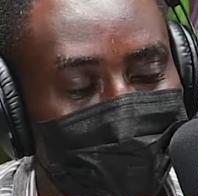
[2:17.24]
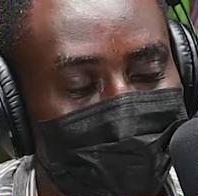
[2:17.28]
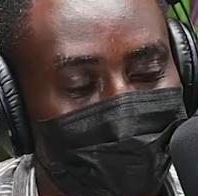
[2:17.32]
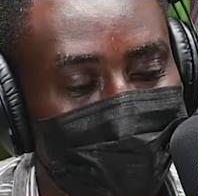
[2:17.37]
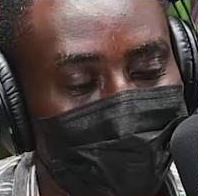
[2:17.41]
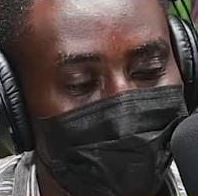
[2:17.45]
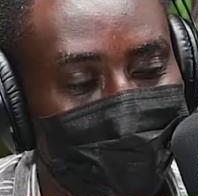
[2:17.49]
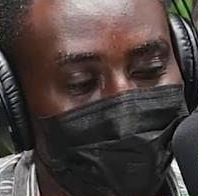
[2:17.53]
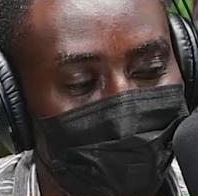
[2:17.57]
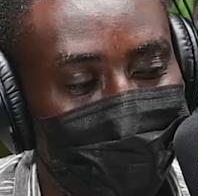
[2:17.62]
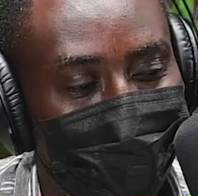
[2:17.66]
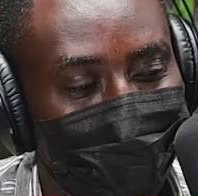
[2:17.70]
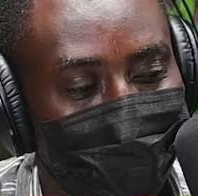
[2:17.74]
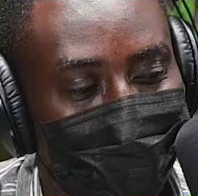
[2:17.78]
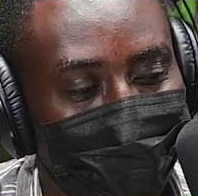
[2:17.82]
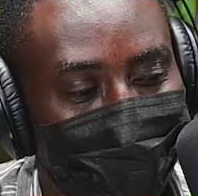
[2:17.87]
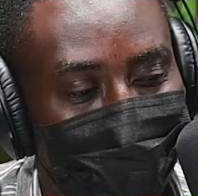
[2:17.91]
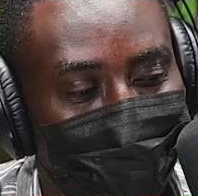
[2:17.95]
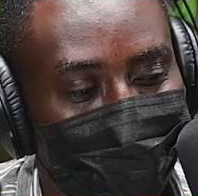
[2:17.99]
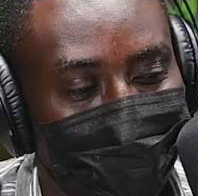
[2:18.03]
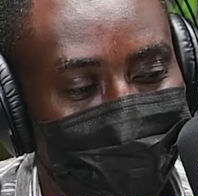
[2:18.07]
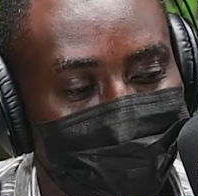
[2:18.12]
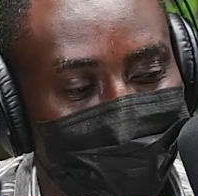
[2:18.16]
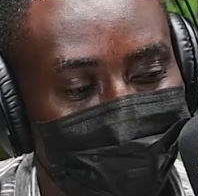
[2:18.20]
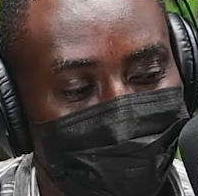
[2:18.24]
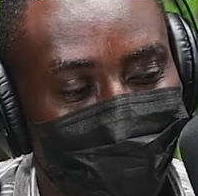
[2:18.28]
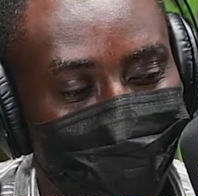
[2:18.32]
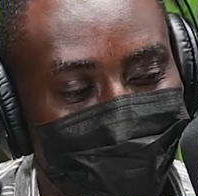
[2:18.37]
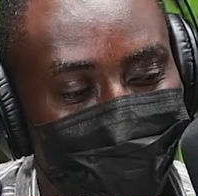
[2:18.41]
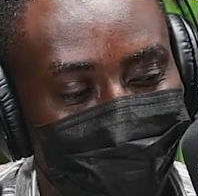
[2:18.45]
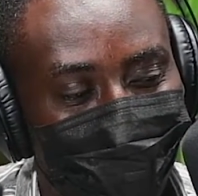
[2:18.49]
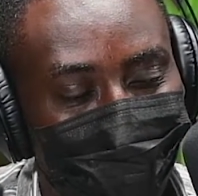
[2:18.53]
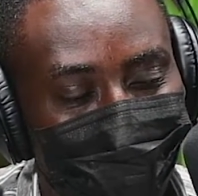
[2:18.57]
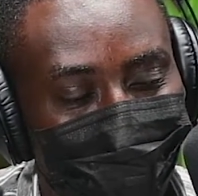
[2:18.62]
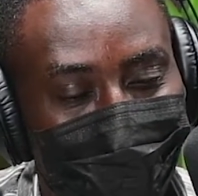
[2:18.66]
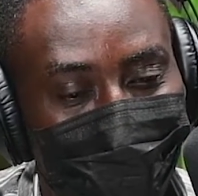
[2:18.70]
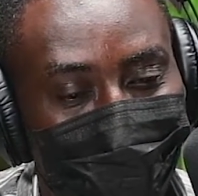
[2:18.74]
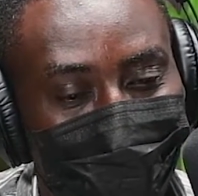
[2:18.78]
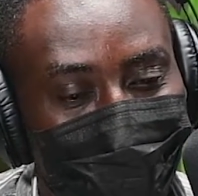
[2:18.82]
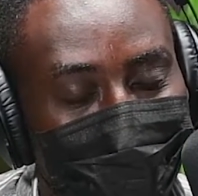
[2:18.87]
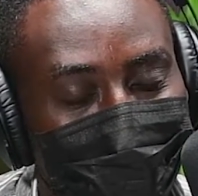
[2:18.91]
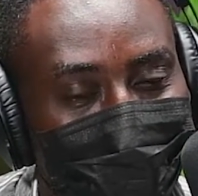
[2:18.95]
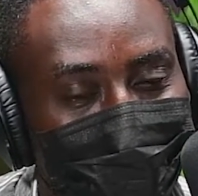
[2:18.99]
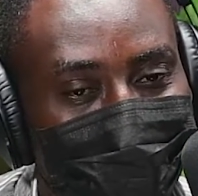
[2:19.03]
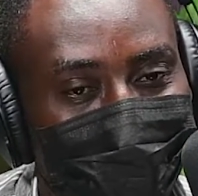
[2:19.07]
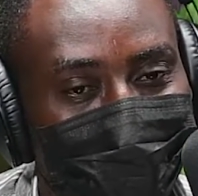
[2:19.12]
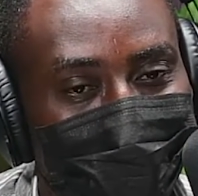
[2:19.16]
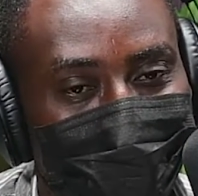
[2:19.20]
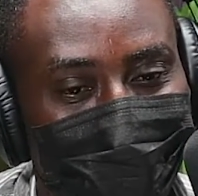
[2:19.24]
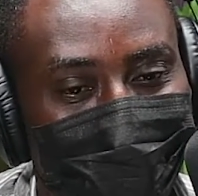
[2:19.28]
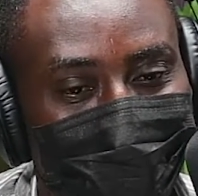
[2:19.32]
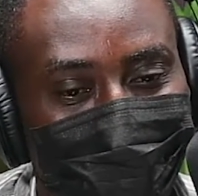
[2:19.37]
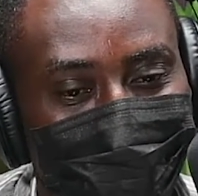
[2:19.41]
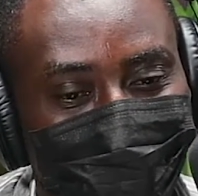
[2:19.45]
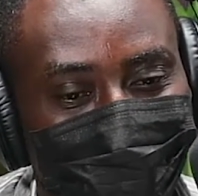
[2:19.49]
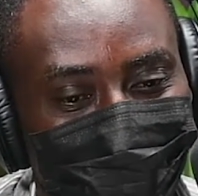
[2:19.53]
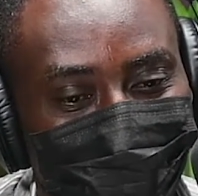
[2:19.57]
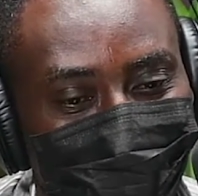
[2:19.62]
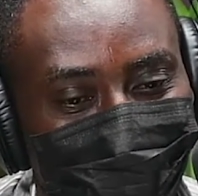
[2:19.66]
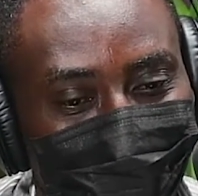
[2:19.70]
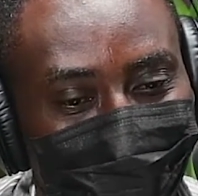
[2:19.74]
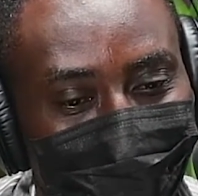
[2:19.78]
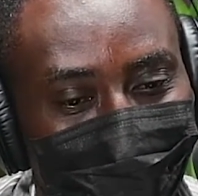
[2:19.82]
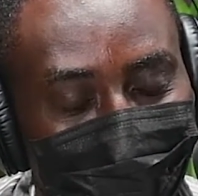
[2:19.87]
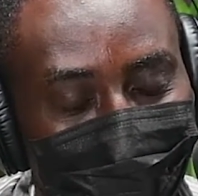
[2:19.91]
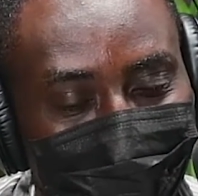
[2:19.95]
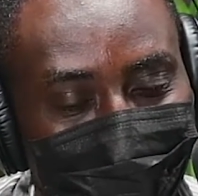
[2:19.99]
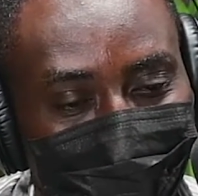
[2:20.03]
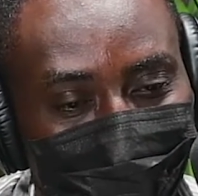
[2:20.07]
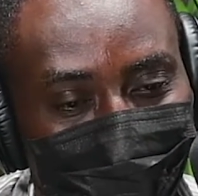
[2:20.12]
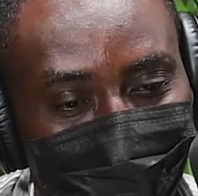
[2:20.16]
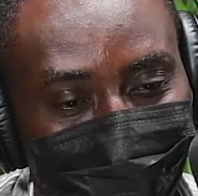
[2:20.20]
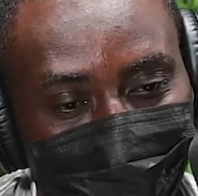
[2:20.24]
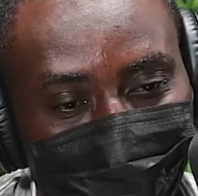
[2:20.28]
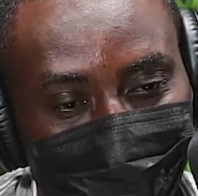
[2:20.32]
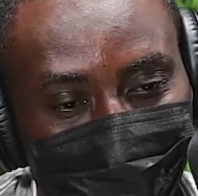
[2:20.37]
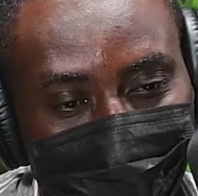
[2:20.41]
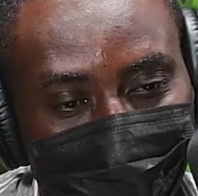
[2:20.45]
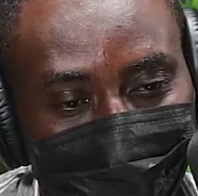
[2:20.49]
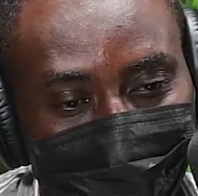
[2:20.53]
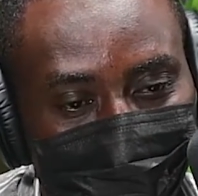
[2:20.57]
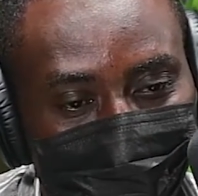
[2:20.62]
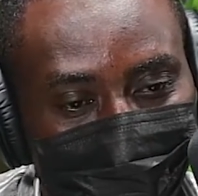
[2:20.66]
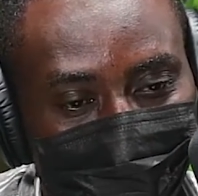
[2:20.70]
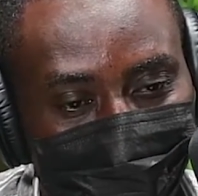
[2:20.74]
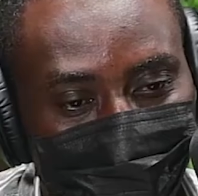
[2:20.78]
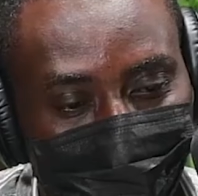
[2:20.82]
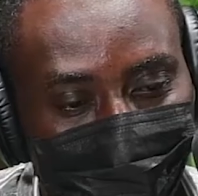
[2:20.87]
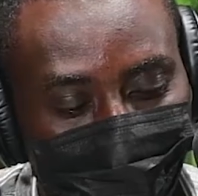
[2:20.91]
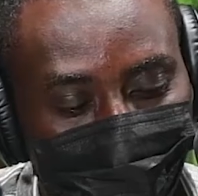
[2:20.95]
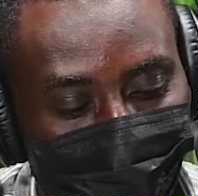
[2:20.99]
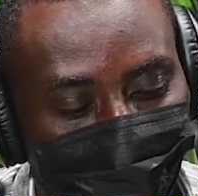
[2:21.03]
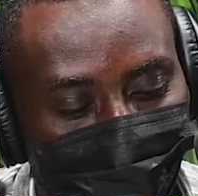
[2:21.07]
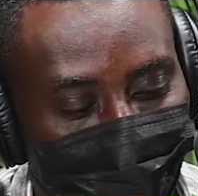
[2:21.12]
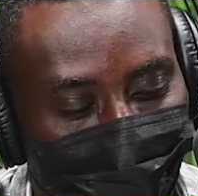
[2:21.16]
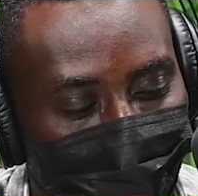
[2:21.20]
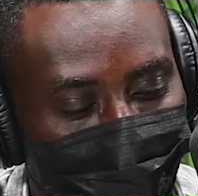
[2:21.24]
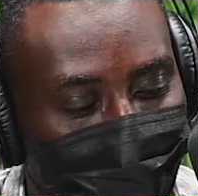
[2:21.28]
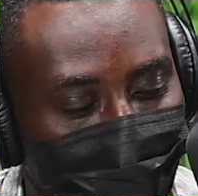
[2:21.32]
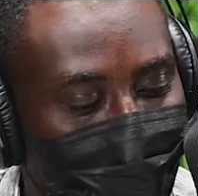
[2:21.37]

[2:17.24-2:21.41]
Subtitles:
uh, we can only say, may his soul rest in perfect peace.